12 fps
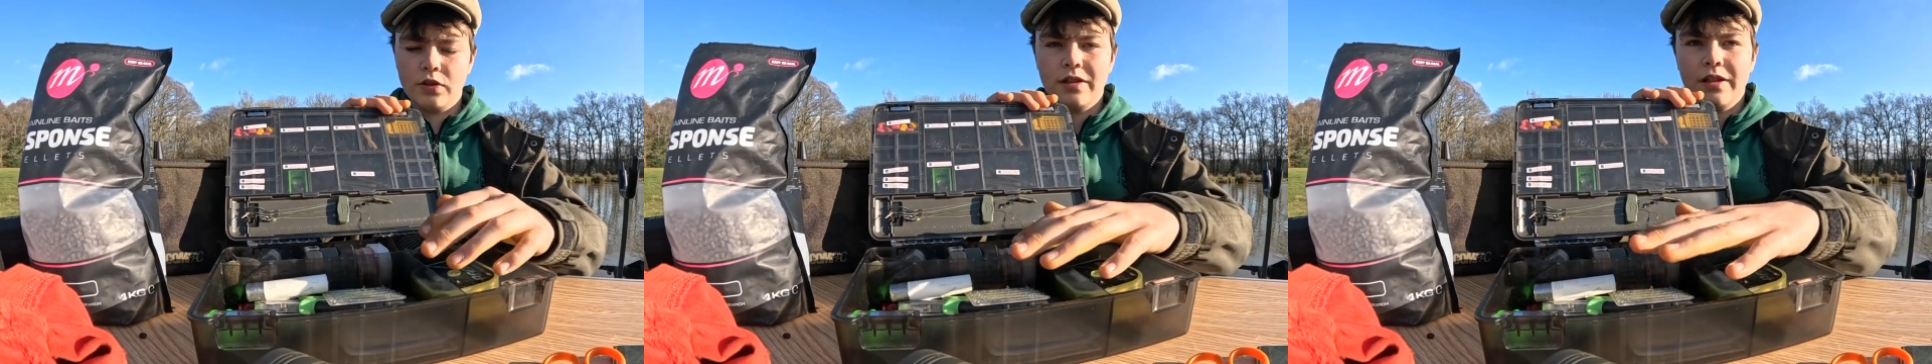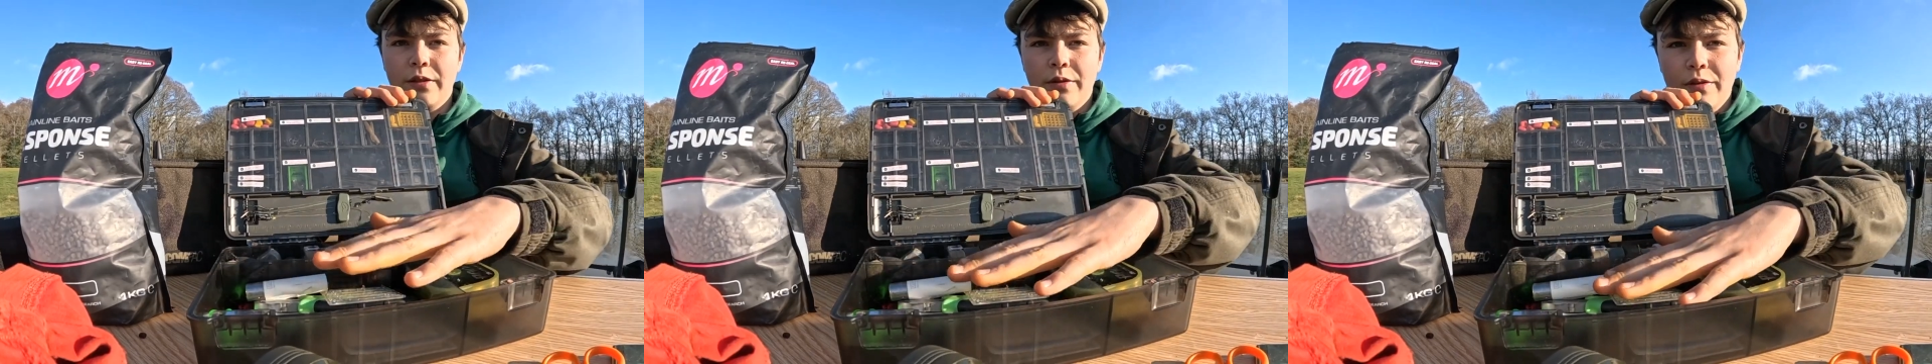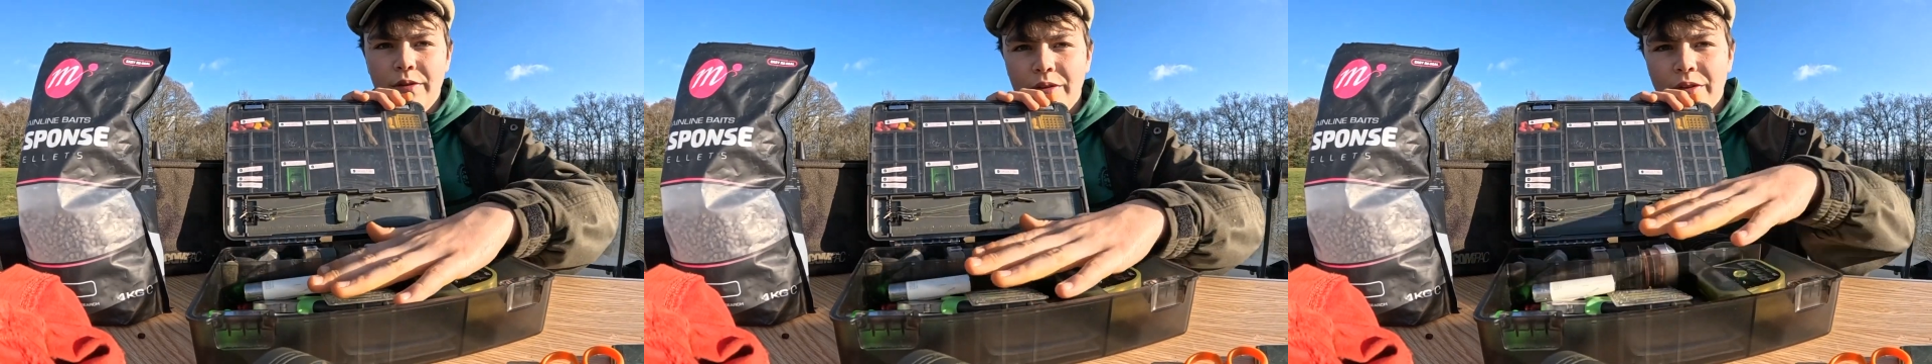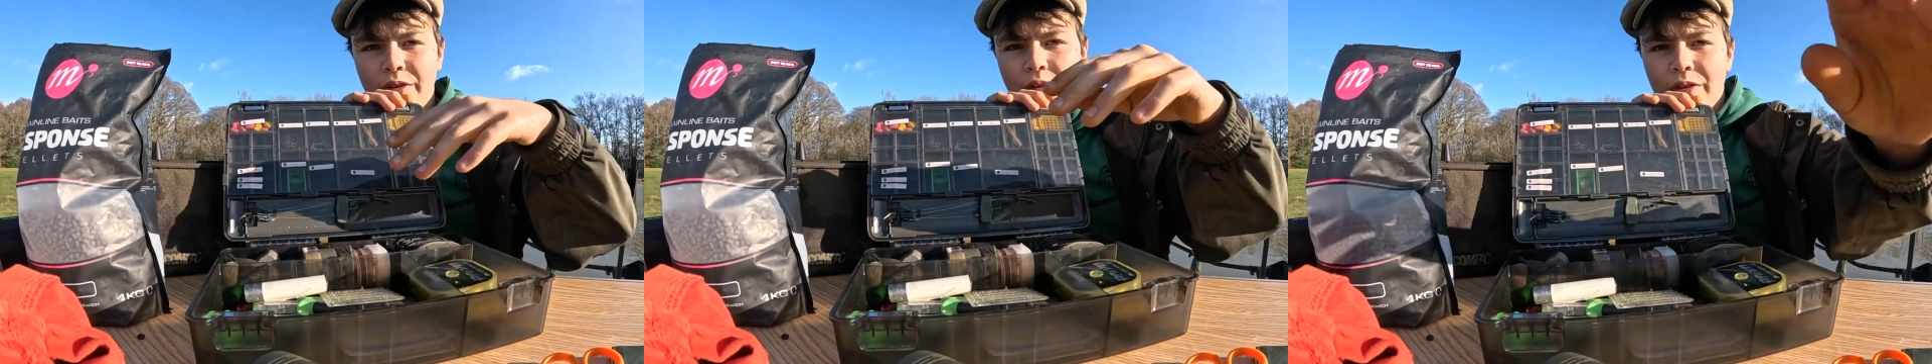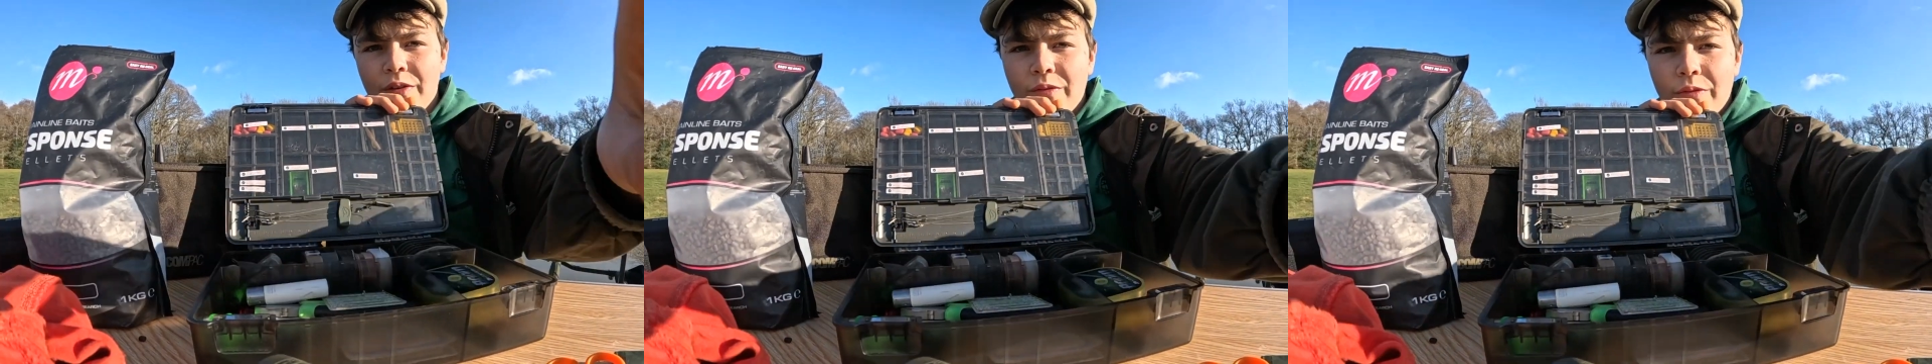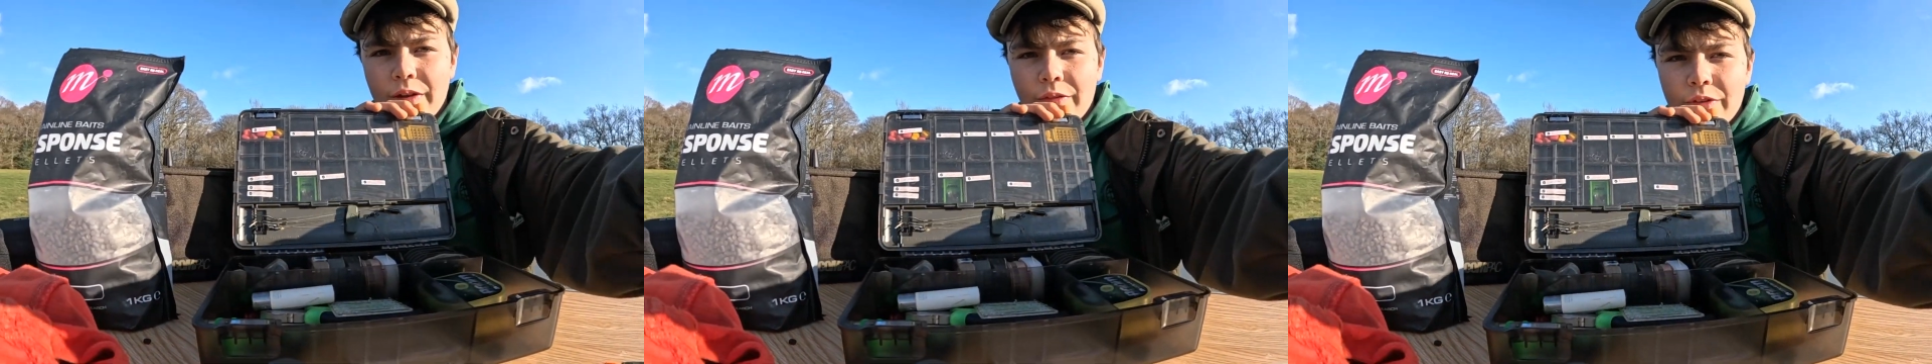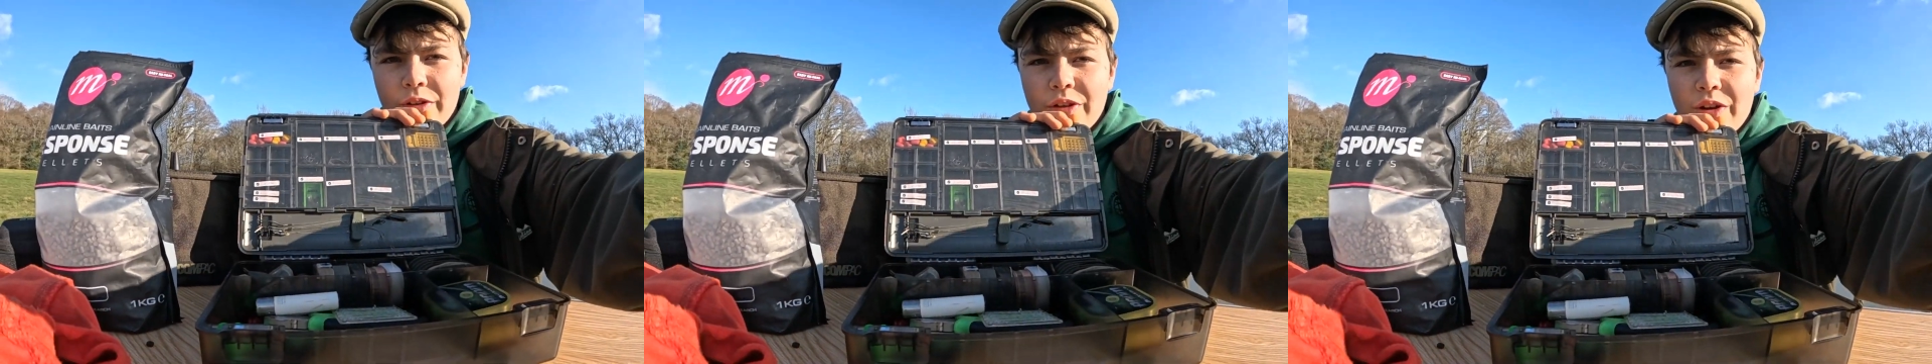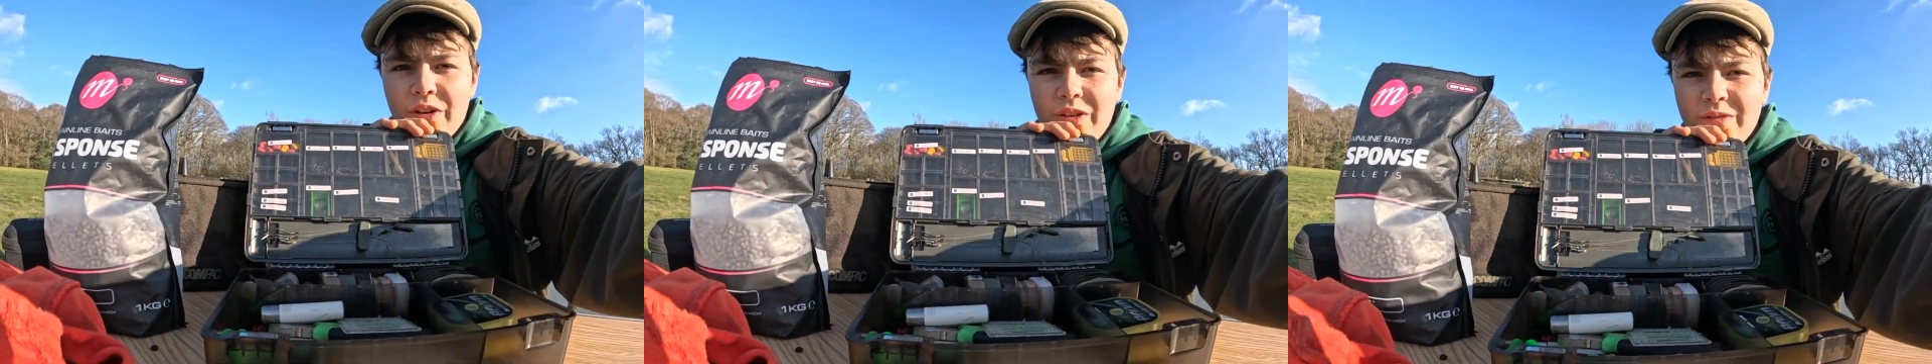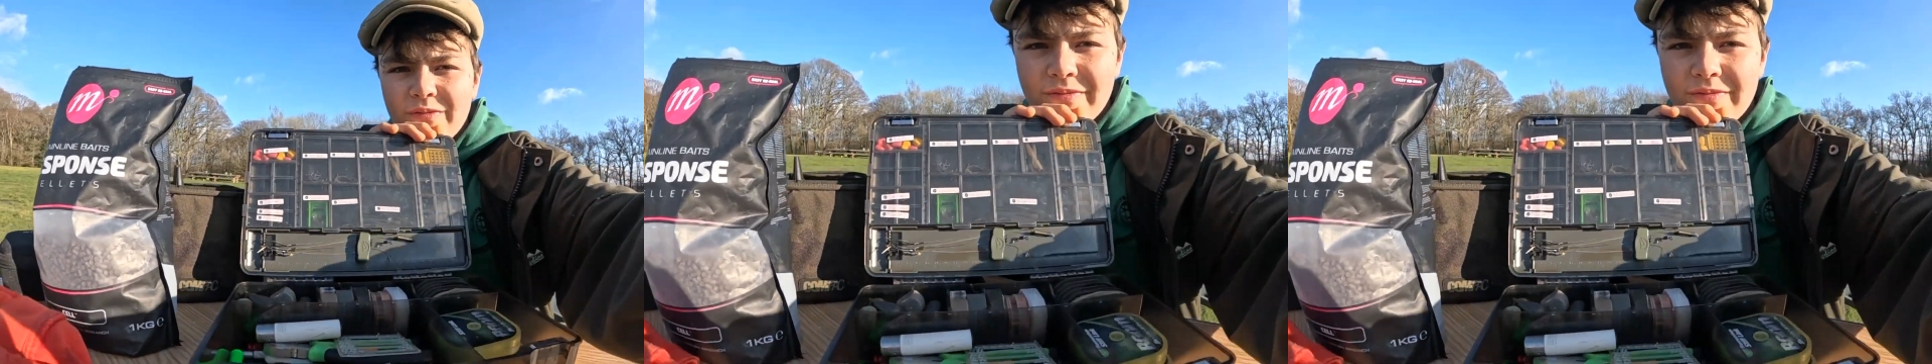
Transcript: see we've got,